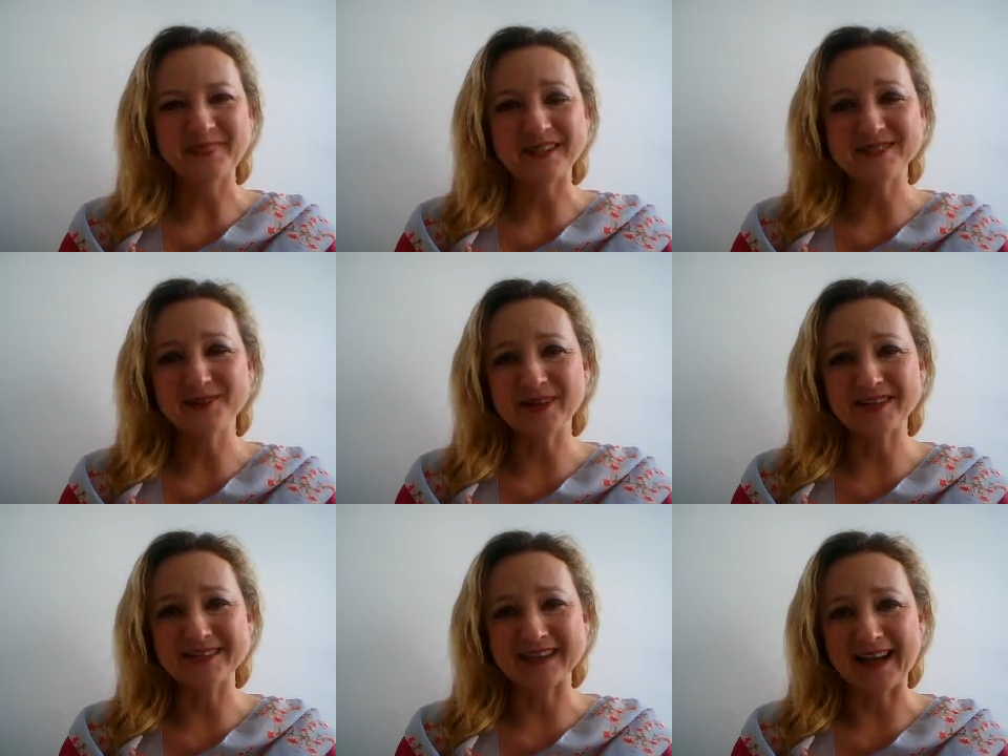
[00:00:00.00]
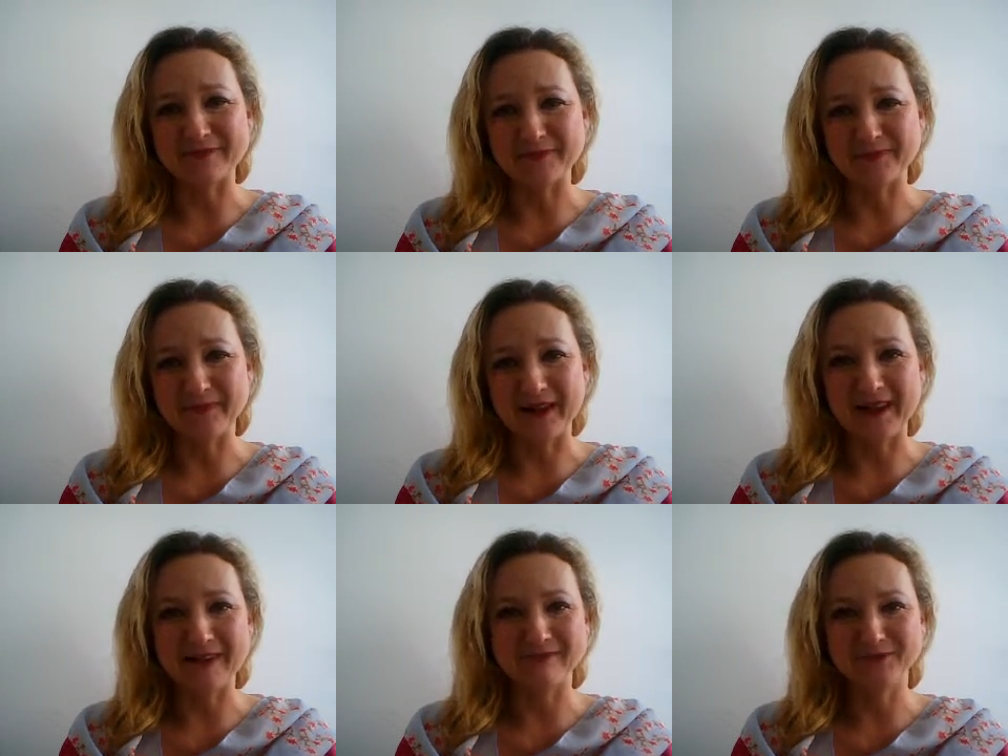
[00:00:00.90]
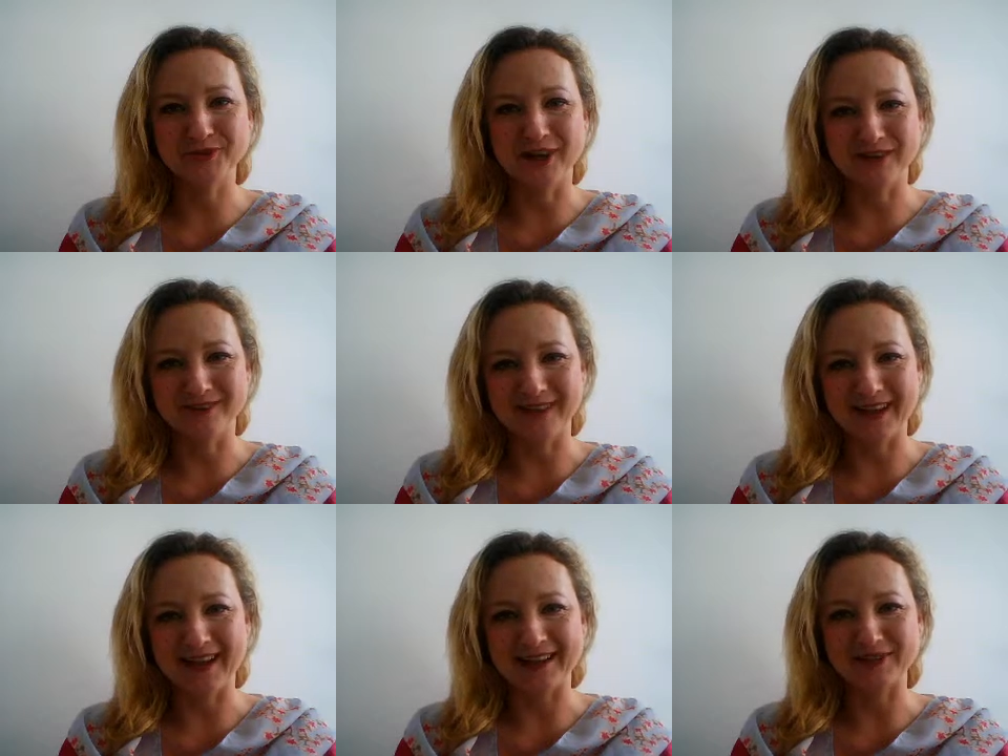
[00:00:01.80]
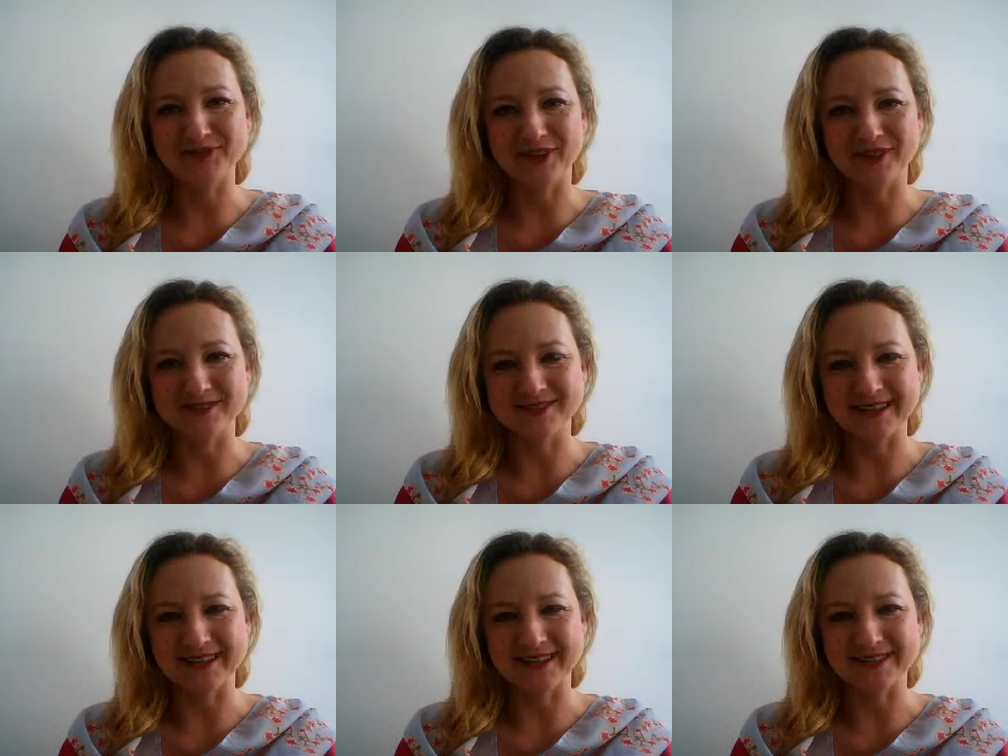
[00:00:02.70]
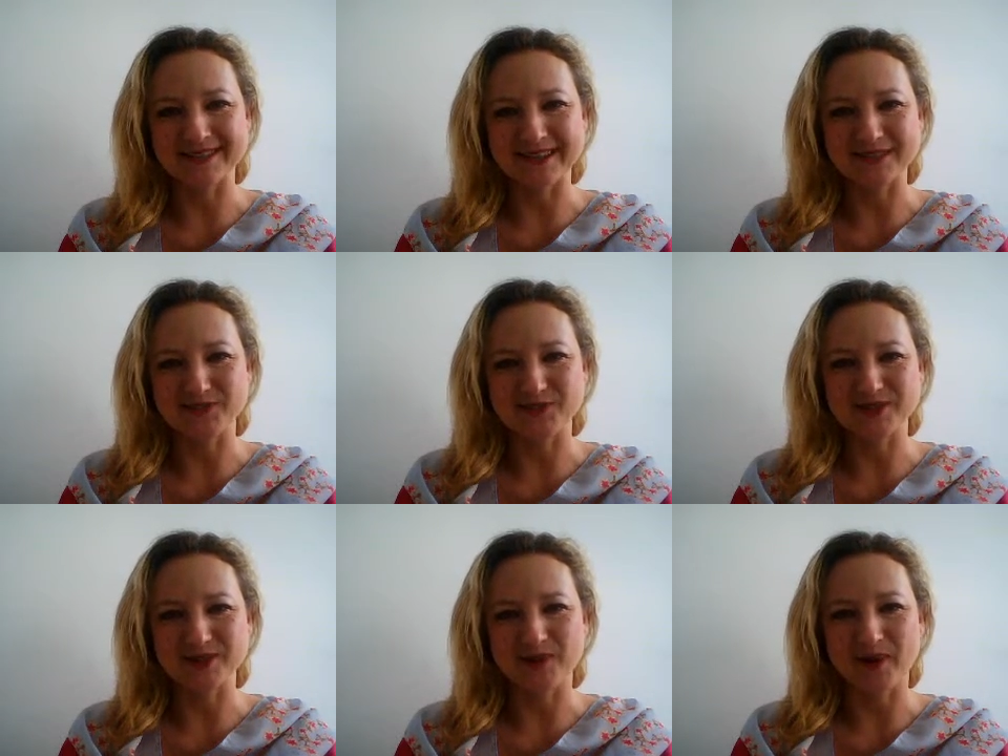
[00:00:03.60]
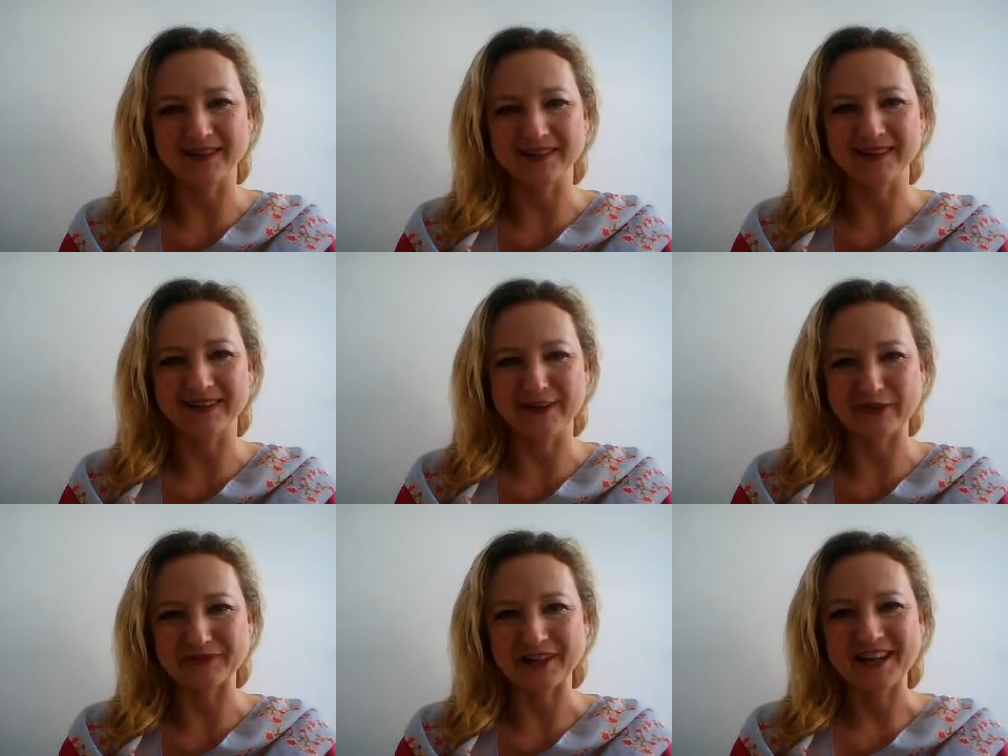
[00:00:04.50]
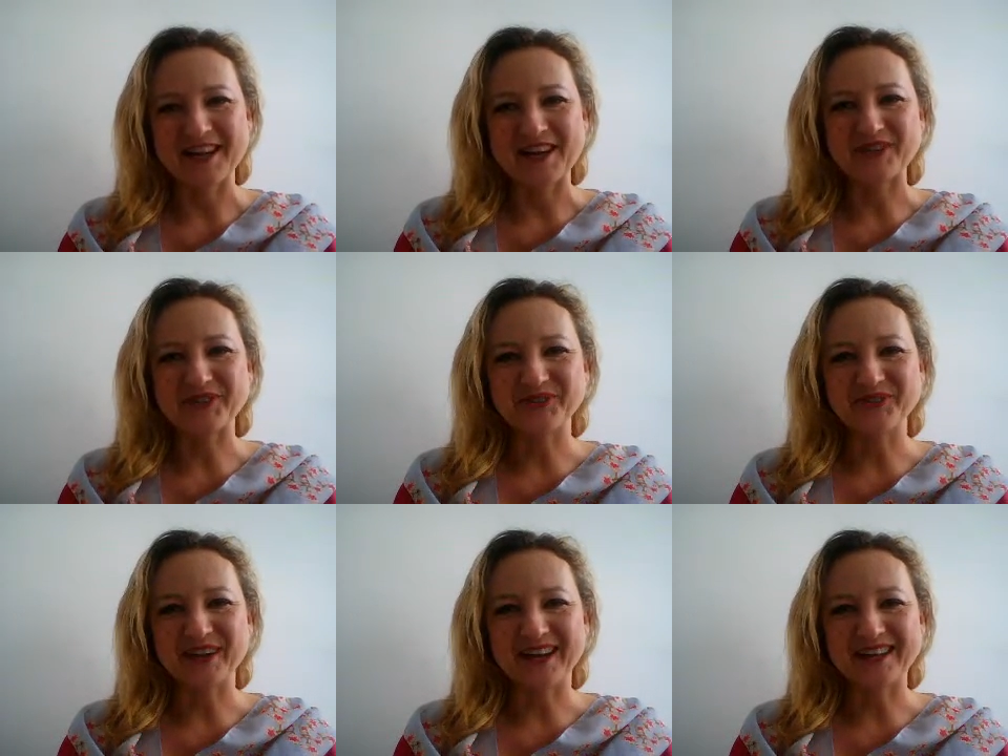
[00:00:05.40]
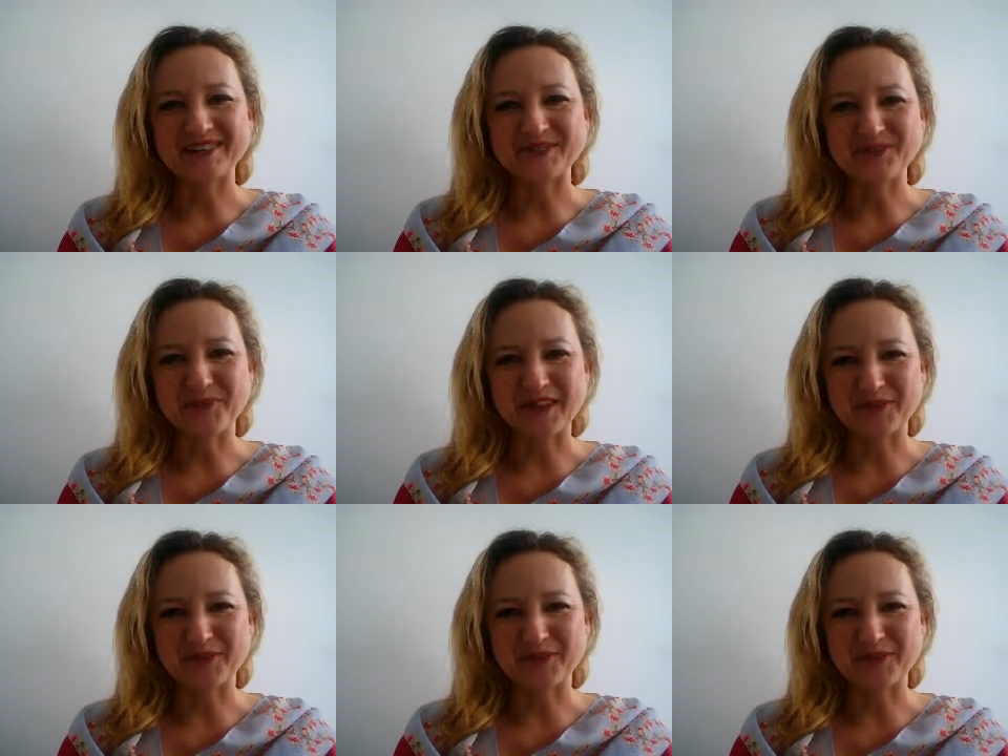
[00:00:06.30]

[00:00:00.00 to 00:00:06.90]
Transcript: So I didn't have a. I have two dollar. I had two dollars ninety eight cents, which was quite not enough to uh, to spend